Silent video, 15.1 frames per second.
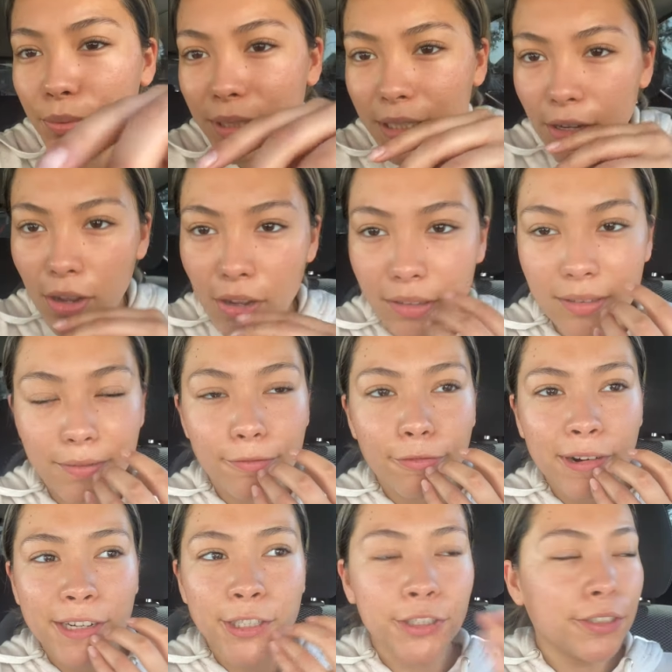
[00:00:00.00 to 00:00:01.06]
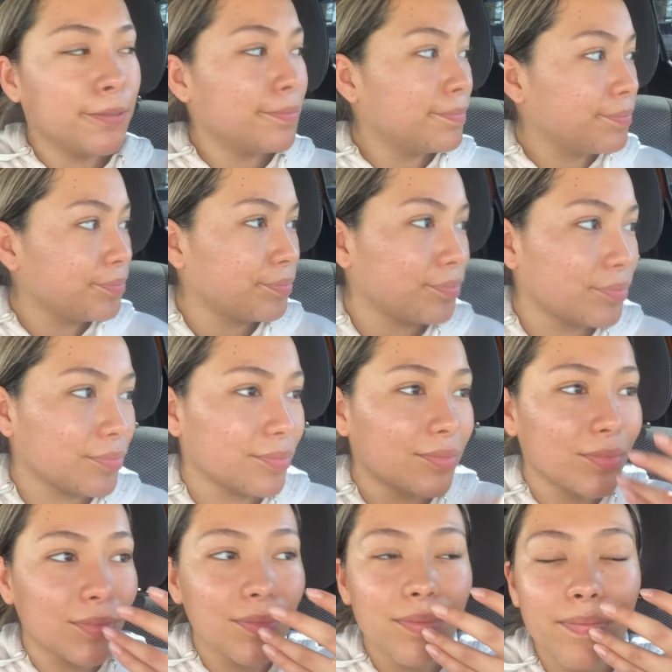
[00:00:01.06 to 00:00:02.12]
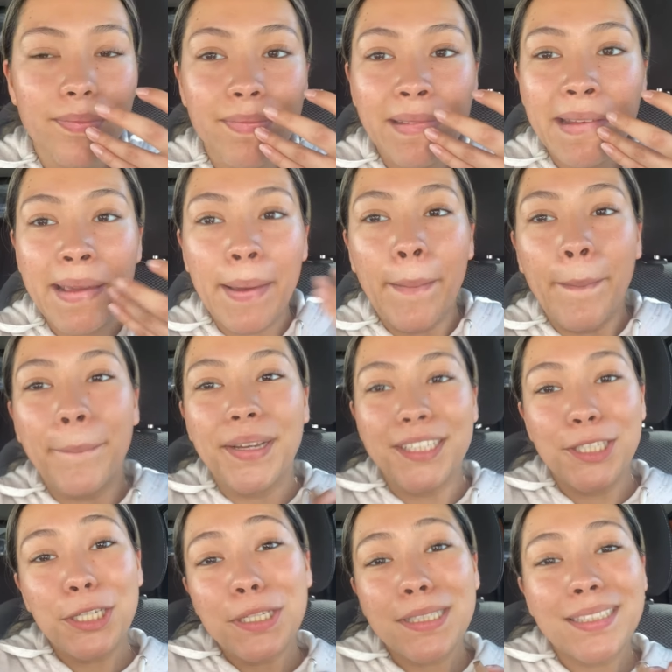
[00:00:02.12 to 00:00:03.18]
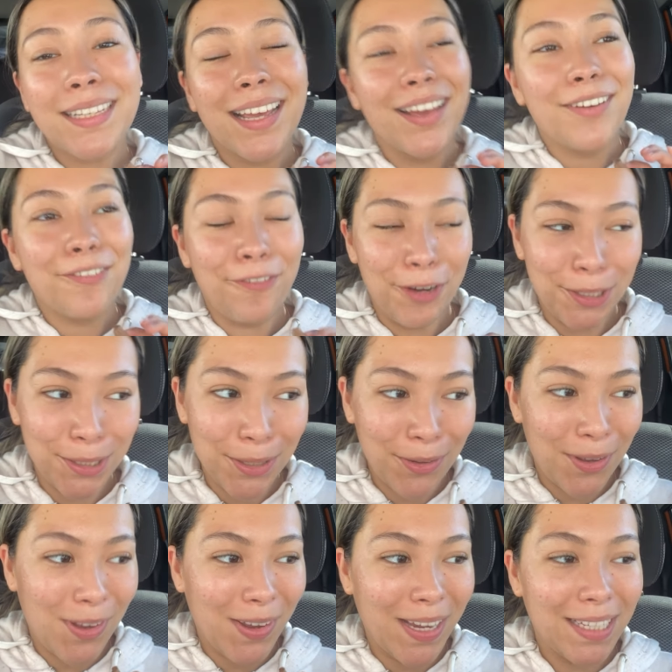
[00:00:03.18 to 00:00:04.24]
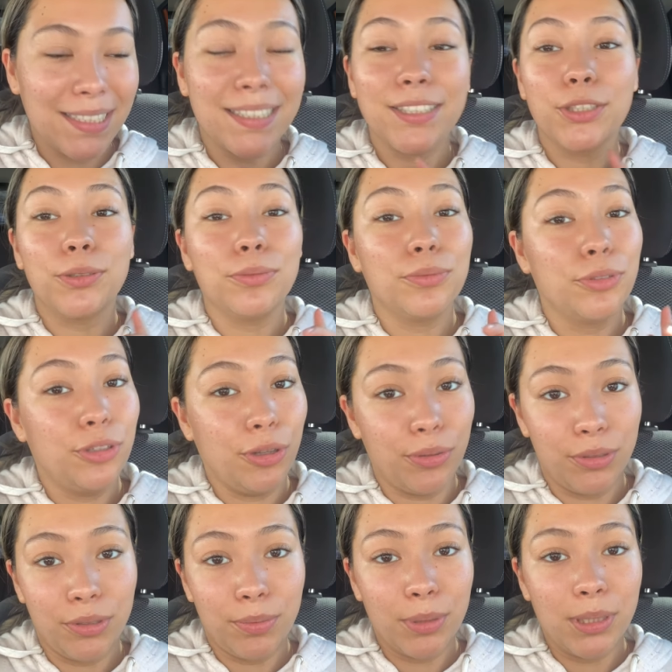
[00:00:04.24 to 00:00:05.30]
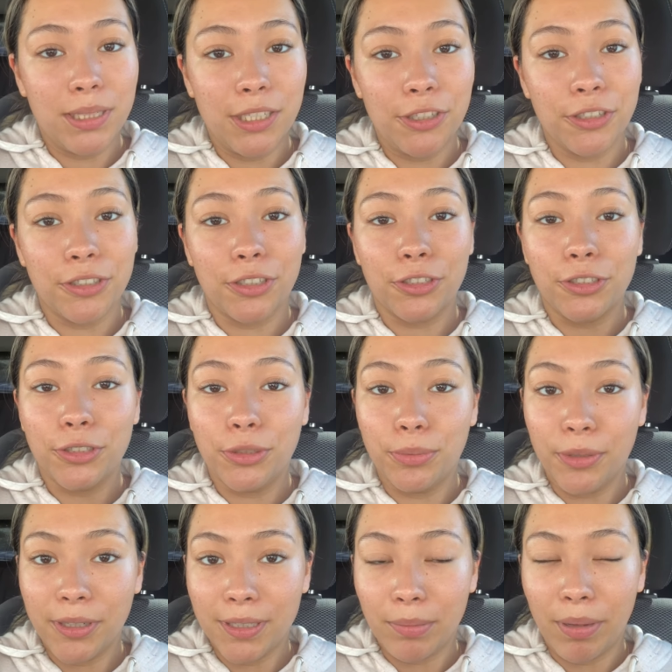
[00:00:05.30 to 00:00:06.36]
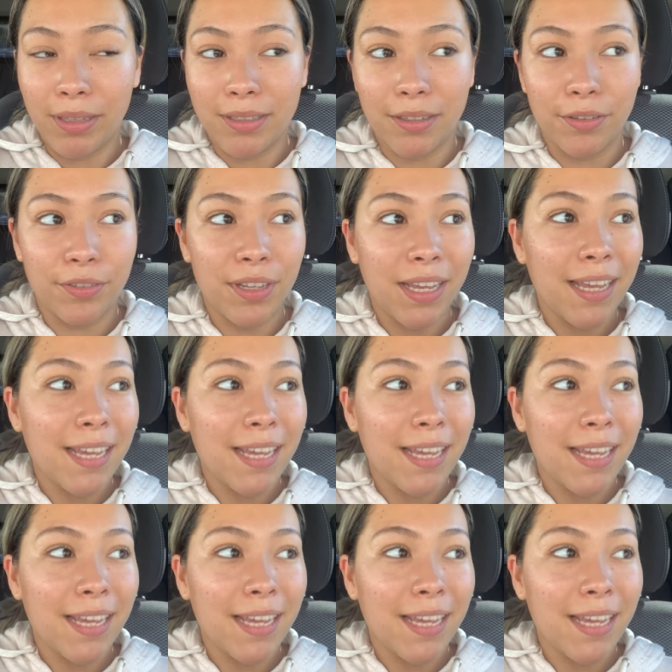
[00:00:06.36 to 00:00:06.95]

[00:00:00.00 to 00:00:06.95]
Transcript: what's it called? The fraction. But it's just, first of all, it's, those procedures are super expensive.